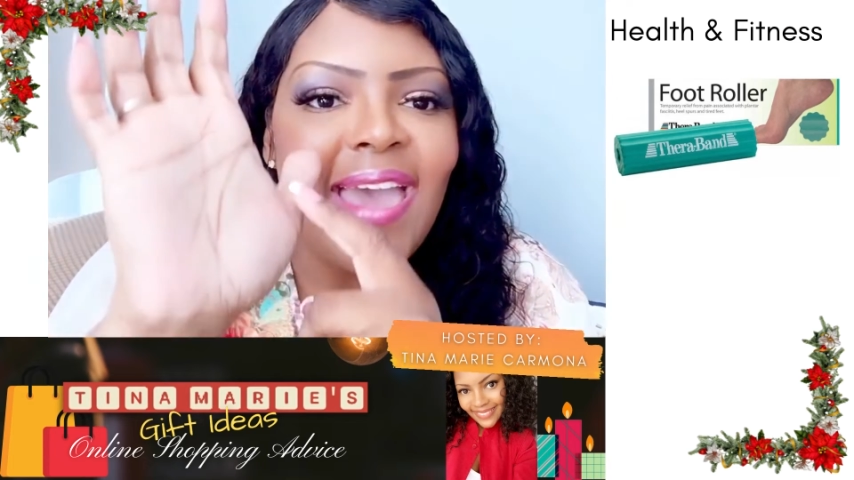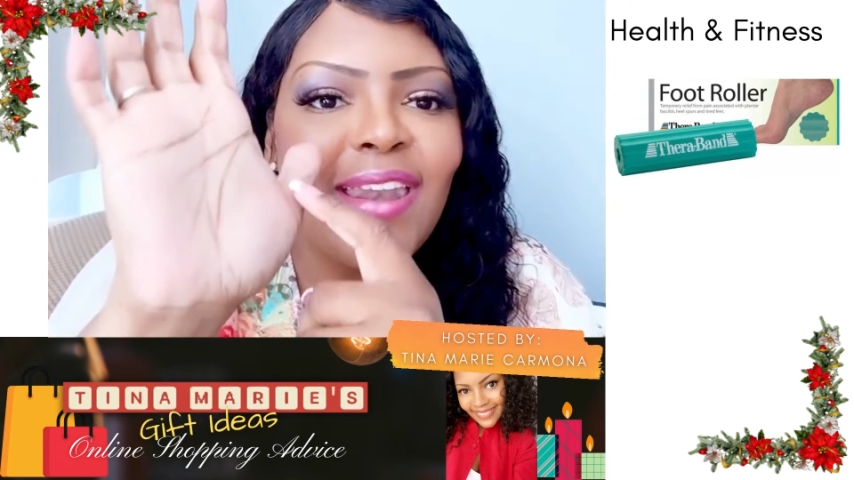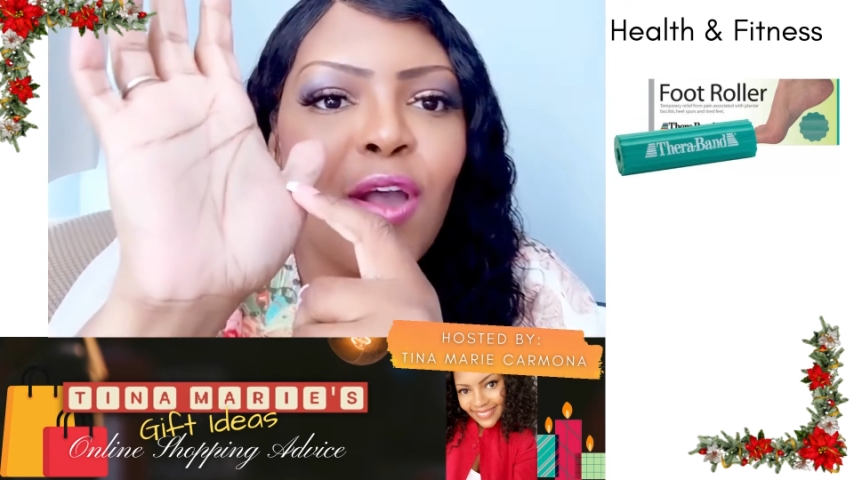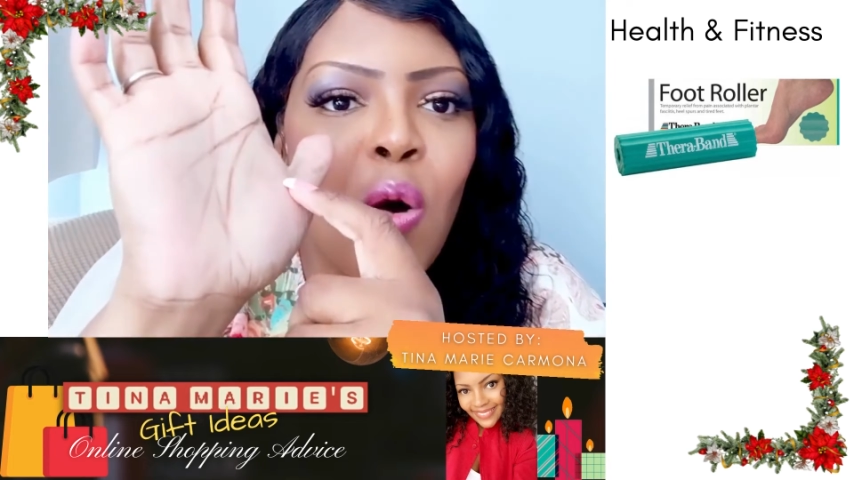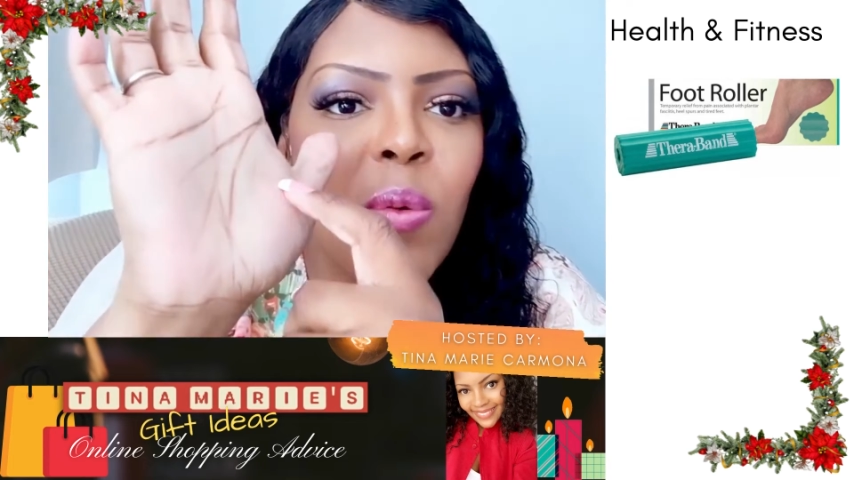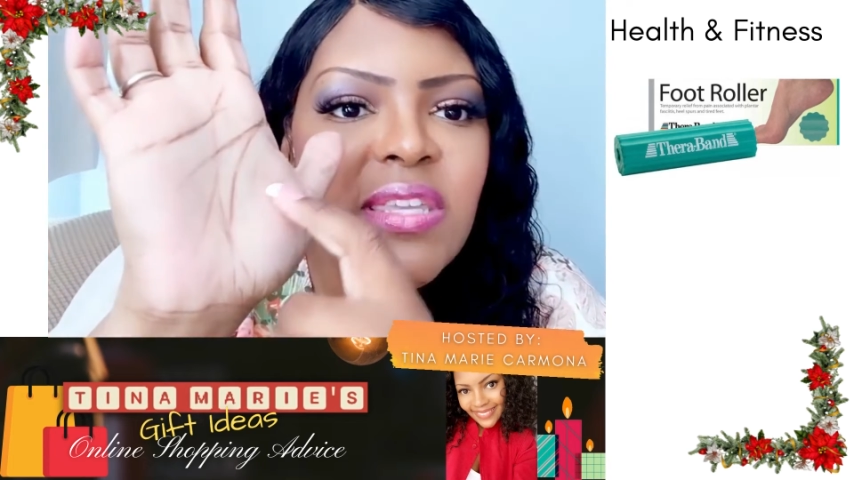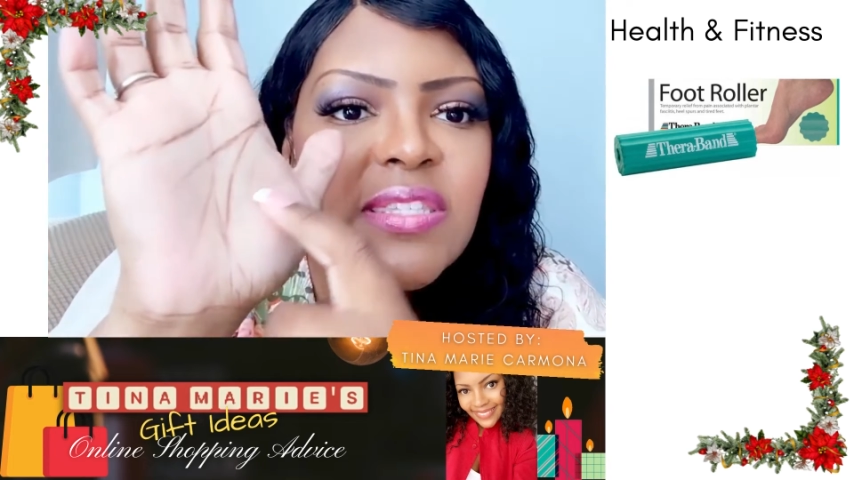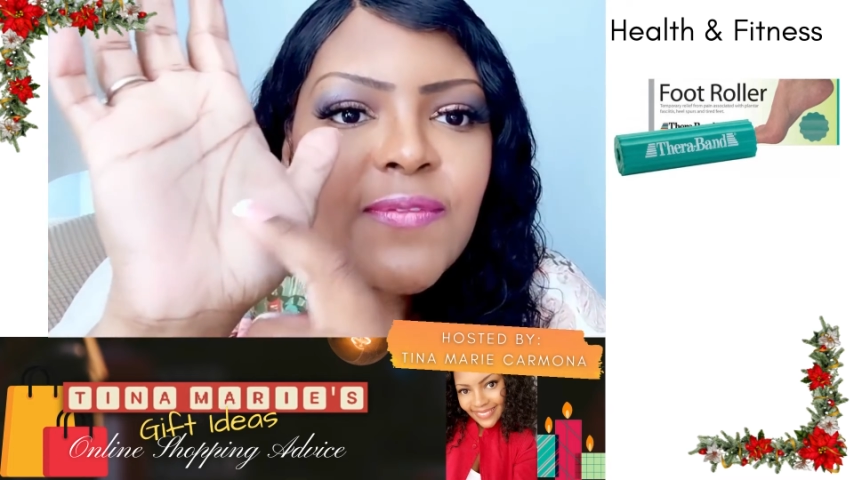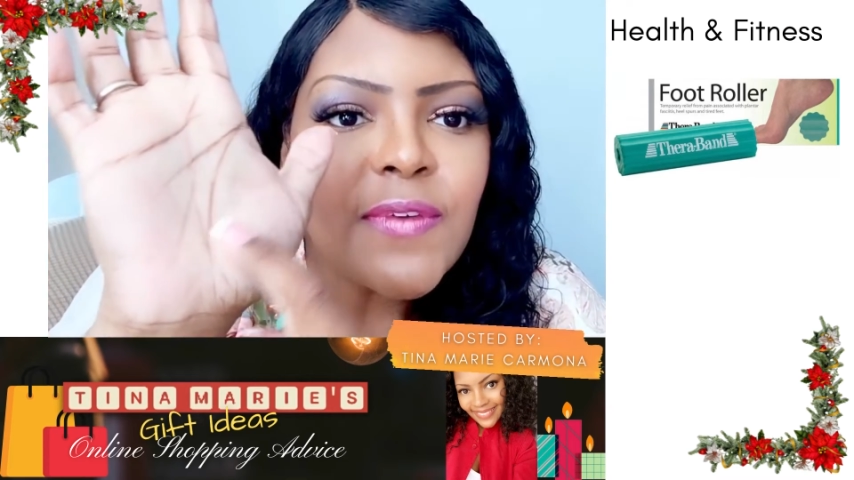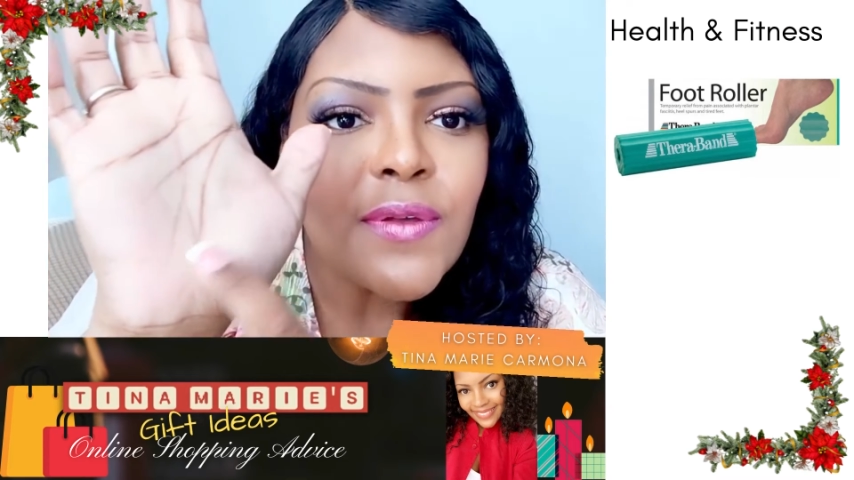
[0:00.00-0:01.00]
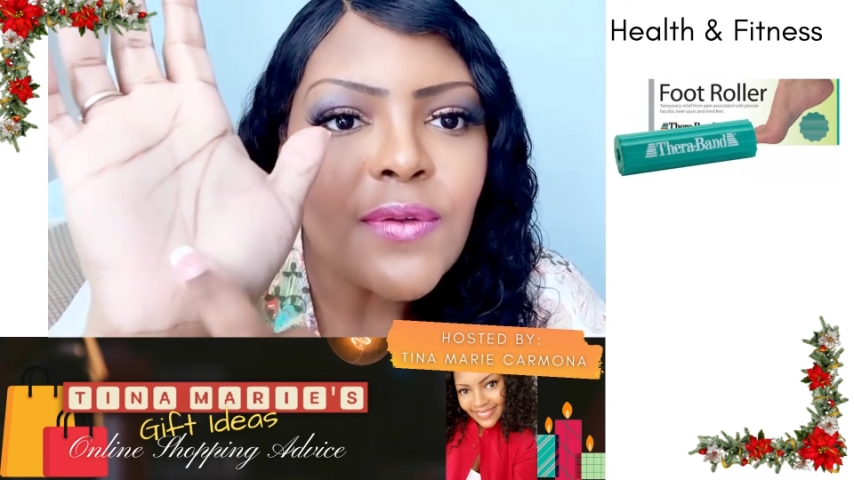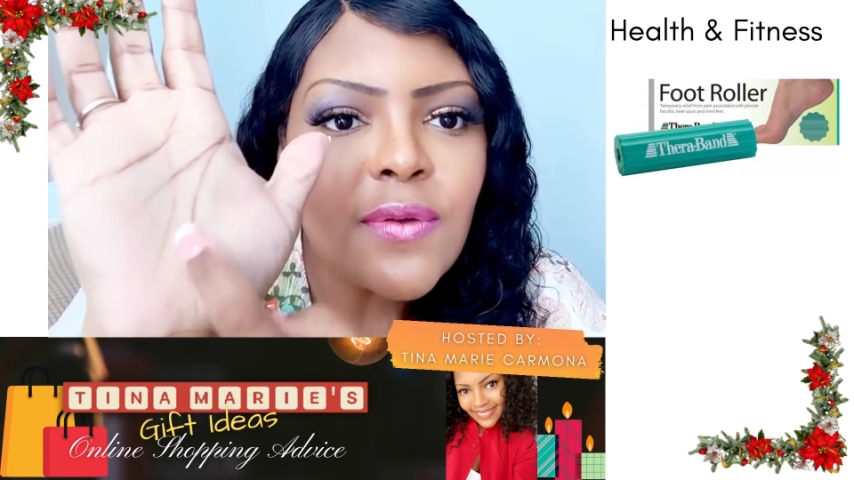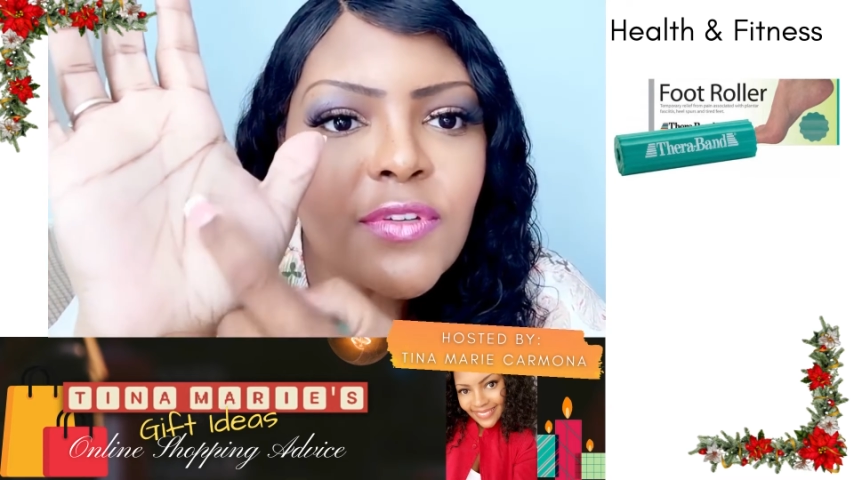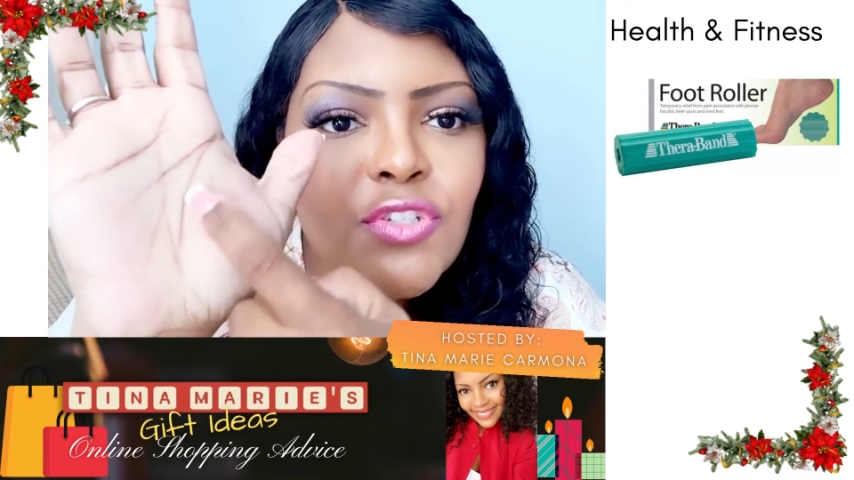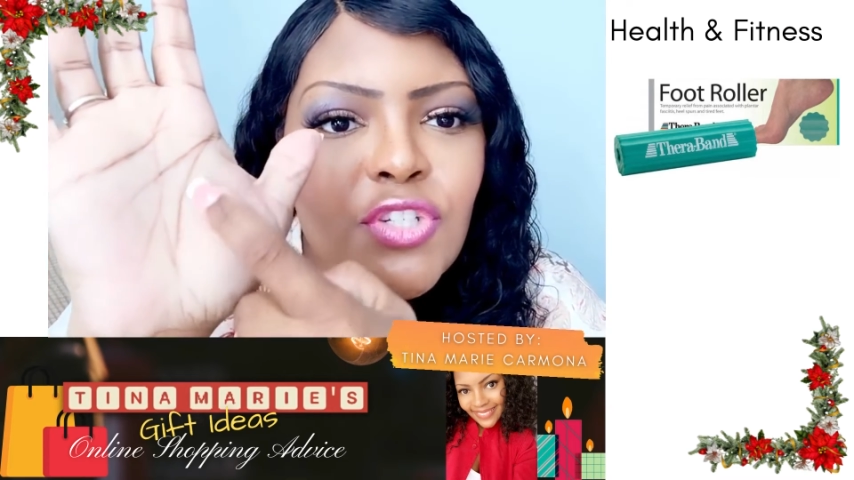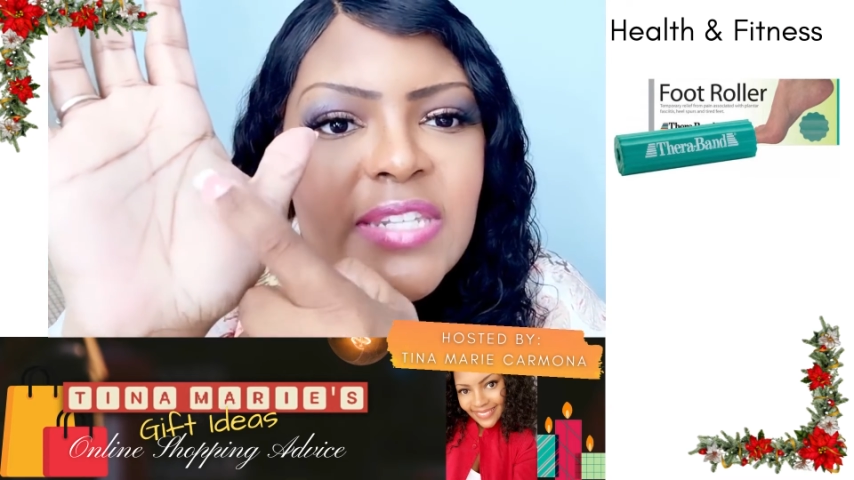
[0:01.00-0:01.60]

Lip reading: and I always feel